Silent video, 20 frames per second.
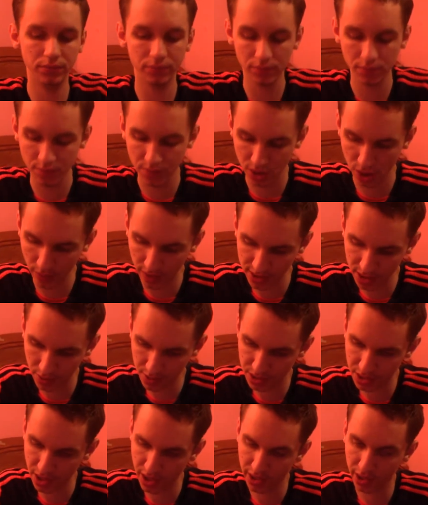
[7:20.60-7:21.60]
So as I was
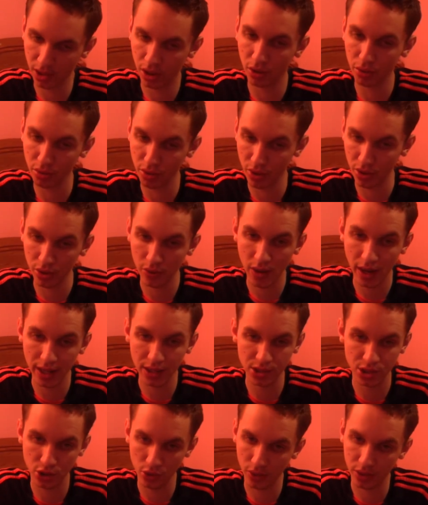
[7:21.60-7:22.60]
saying, although I
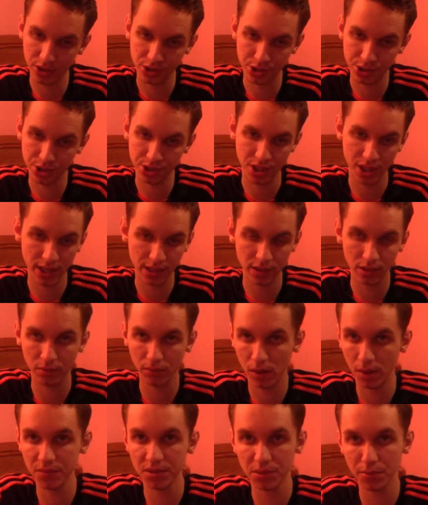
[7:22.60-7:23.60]
do understand the
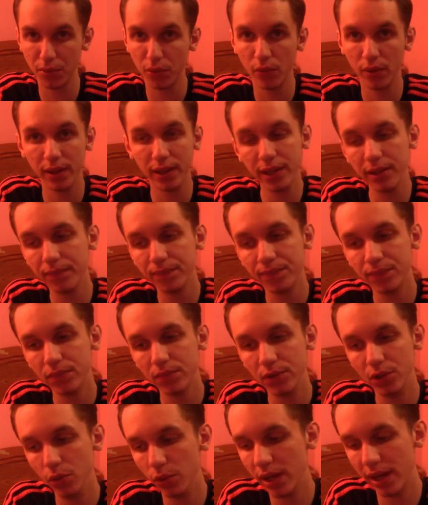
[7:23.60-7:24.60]
mom's point,
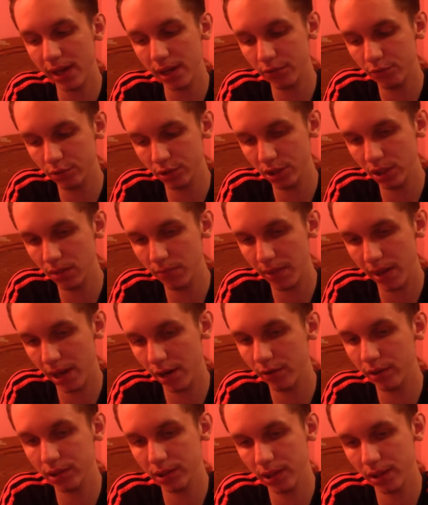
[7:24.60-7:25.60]
you can't really
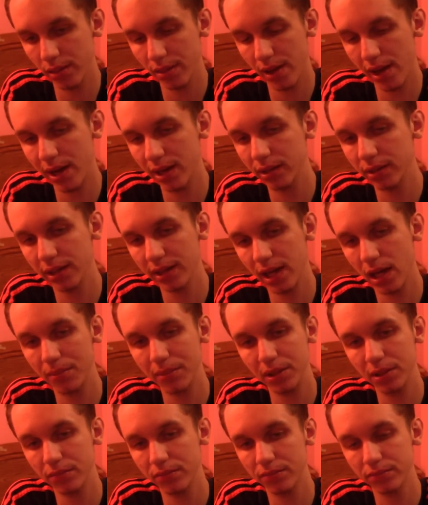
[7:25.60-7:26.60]
parent like that. Like, I
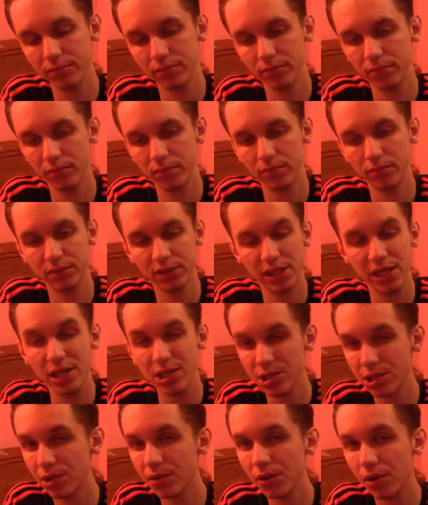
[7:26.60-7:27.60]
mean, to each
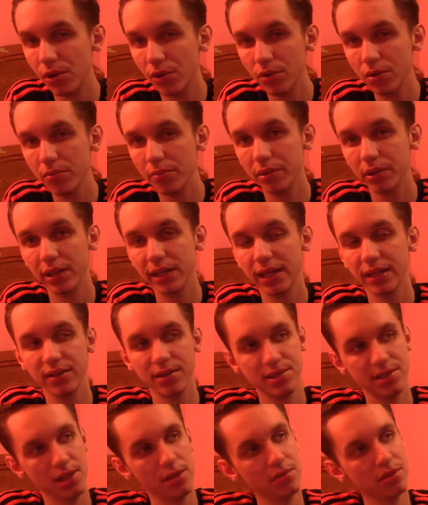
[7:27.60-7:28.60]
their own, but like at the
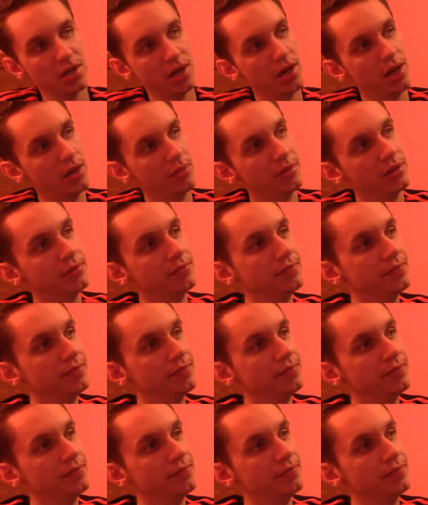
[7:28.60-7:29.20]
same time,